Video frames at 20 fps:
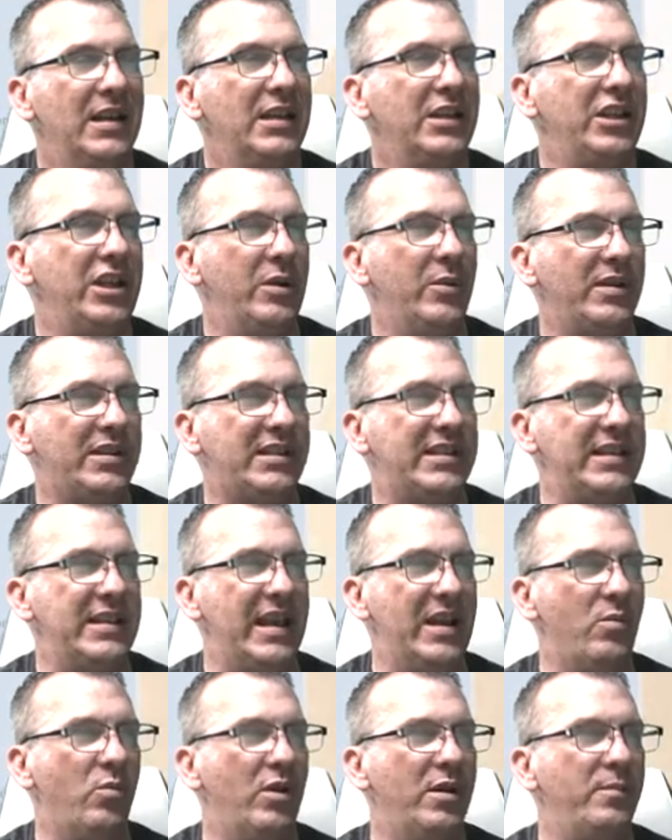you would see they
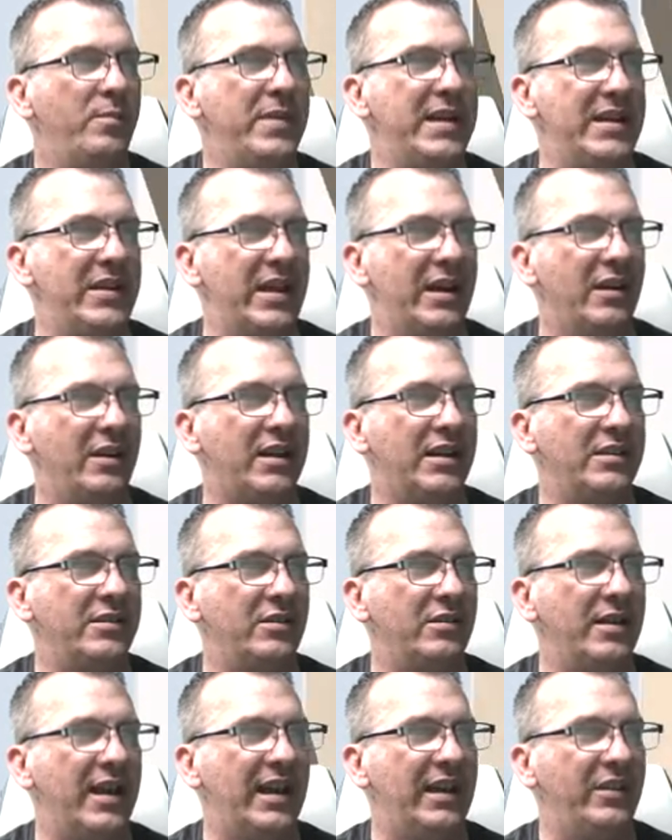wouldn't be there because they're
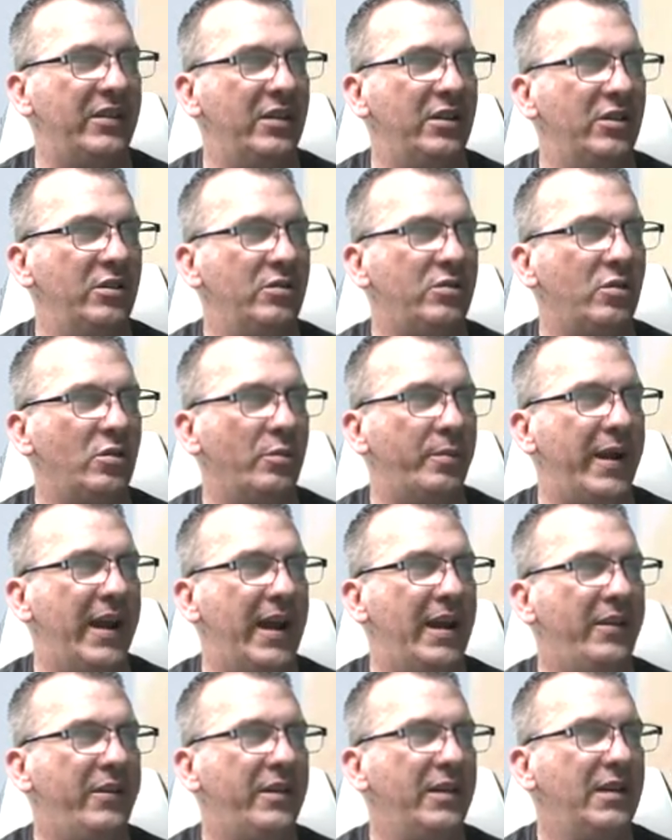not in the new toolpath,